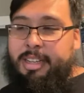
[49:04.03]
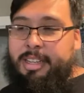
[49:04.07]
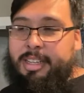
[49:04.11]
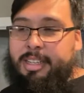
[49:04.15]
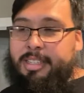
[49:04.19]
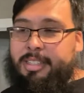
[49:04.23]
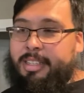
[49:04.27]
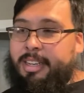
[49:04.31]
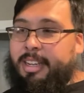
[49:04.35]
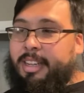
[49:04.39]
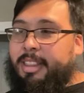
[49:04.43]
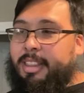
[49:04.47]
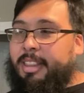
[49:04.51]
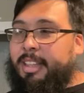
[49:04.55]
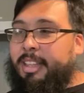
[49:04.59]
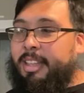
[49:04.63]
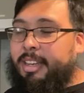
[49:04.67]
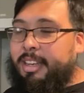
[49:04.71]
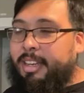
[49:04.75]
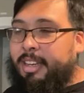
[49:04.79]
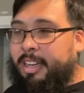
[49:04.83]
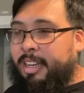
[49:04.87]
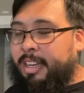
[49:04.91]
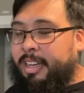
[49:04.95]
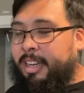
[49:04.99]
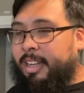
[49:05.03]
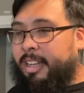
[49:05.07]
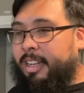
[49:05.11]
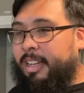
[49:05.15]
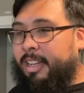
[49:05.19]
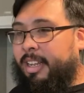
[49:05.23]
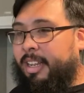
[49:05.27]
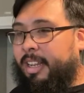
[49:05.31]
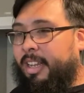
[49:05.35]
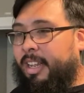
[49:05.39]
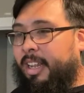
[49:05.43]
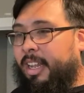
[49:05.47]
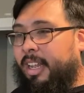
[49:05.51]
it's nothing. And
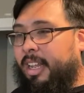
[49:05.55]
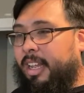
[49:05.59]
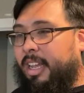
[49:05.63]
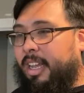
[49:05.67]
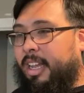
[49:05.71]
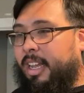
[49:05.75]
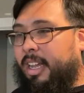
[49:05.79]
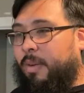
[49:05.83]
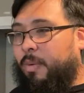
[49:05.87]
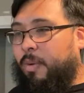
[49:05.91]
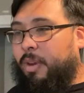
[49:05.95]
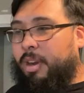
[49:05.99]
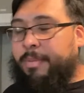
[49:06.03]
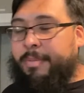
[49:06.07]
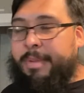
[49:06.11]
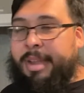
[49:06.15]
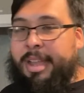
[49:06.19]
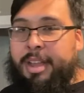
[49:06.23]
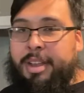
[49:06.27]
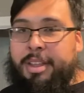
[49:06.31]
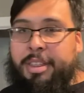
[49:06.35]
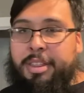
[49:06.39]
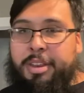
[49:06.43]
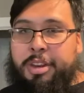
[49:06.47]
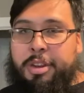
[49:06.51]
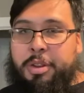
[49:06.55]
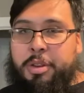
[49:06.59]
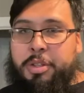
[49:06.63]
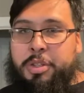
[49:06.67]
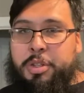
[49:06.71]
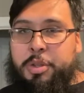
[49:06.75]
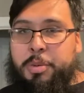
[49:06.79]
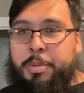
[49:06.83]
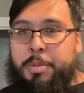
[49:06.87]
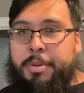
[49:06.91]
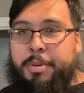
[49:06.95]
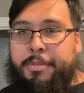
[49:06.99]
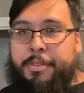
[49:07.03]
one of my other
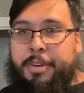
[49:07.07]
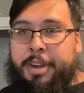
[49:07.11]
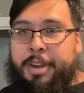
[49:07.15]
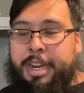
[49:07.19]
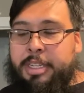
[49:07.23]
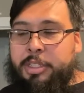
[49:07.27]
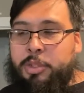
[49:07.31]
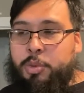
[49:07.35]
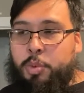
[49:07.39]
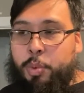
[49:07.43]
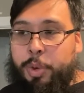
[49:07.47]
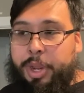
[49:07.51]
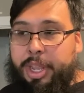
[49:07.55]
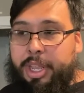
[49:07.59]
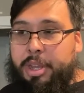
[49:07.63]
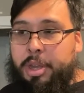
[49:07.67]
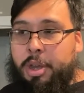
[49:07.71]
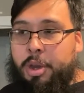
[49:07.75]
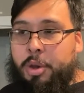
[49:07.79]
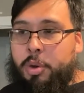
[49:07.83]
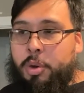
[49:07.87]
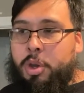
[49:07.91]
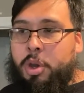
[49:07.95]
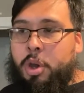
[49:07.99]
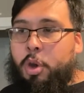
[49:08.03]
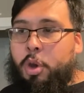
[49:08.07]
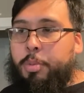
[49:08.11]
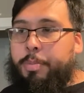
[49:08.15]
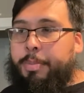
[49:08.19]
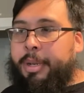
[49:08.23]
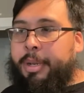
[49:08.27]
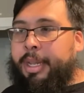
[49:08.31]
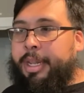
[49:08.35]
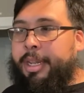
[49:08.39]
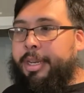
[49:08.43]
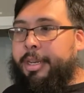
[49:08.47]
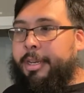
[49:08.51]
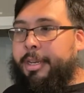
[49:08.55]
YouTuber friends, Rico
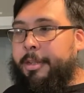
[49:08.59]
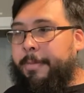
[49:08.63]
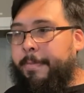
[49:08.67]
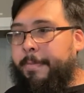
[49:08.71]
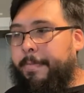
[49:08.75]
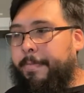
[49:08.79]
Copeland,